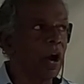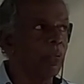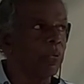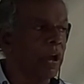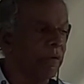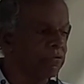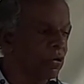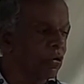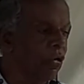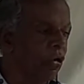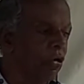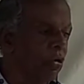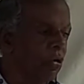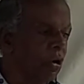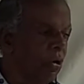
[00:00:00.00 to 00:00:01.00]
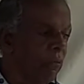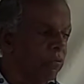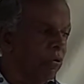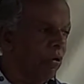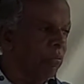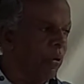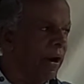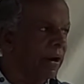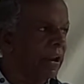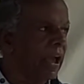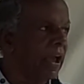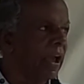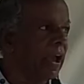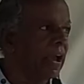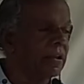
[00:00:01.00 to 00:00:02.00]
We have to go from one
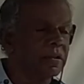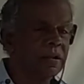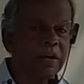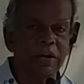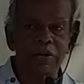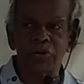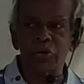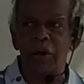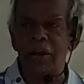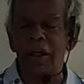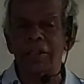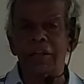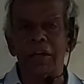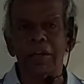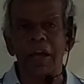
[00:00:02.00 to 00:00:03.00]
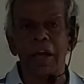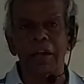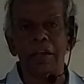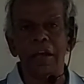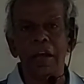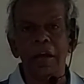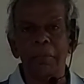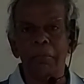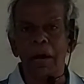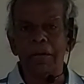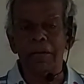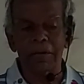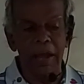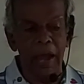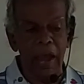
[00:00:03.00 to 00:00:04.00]
end to another end.
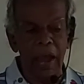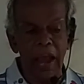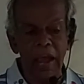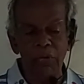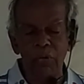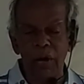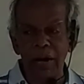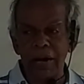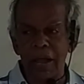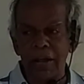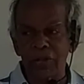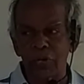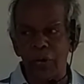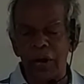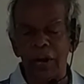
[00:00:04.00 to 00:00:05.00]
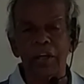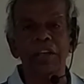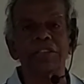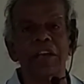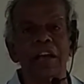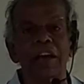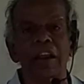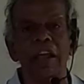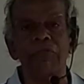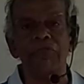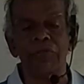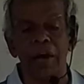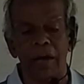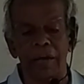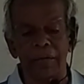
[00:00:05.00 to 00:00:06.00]
But the end, one end to another, is a
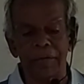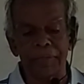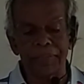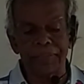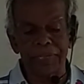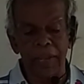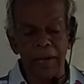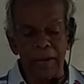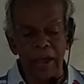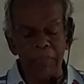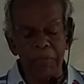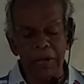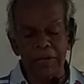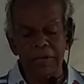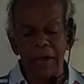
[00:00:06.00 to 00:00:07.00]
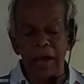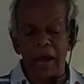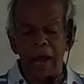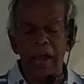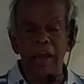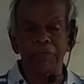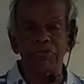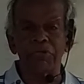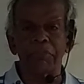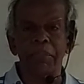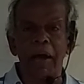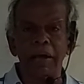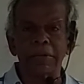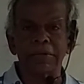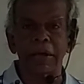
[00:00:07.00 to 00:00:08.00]
graveyard. That means I have to
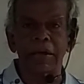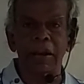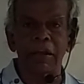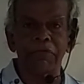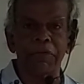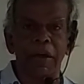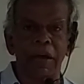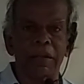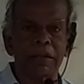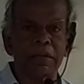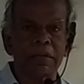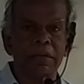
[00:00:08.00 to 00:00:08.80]
pass the graveyard